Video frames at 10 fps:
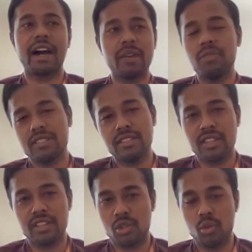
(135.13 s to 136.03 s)
I was in
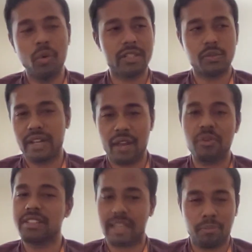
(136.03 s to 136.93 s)
the US when I
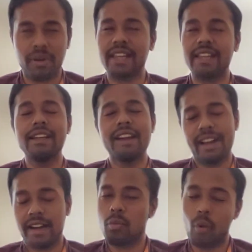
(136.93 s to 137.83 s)
was applying and I
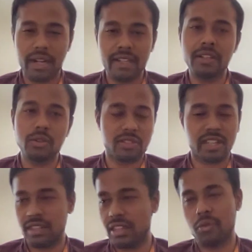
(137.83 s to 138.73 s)
wanted to stay in
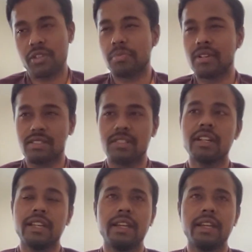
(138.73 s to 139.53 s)
the US personally,